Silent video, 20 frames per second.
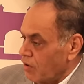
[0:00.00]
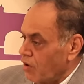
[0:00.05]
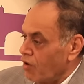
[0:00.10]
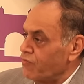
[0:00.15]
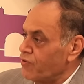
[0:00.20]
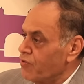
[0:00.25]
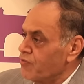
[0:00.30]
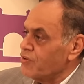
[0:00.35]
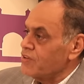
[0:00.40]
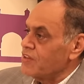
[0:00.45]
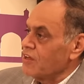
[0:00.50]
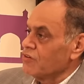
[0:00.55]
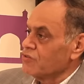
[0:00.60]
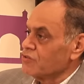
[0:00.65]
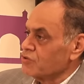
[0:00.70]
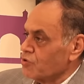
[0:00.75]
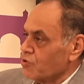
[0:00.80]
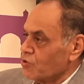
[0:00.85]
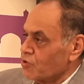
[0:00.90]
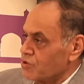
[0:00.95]
of
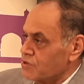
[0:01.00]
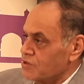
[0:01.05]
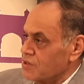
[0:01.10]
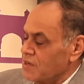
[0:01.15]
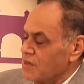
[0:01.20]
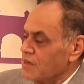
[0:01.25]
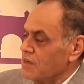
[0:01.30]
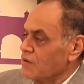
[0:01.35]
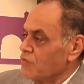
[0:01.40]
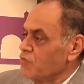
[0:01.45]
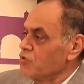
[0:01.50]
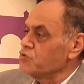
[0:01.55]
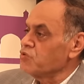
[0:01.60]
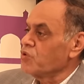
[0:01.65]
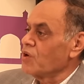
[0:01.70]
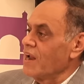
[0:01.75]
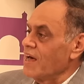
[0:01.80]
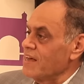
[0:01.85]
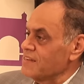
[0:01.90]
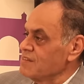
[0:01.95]
50,000 crores, which
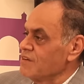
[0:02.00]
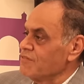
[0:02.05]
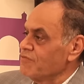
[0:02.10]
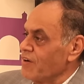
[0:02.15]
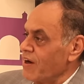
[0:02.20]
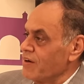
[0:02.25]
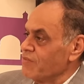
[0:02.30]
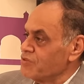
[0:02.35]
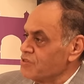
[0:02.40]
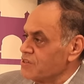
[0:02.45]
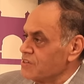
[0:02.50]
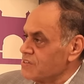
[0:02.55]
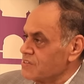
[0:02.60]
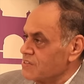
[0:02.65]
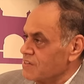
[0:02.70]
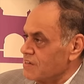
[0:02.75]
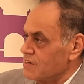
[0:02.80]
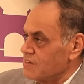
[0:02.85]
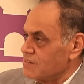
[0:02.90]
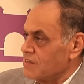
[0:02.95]
would last them 5 or
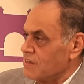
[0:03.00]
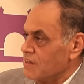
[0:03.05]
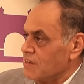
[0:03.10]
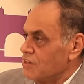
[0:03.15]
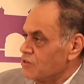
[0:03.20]
6 years.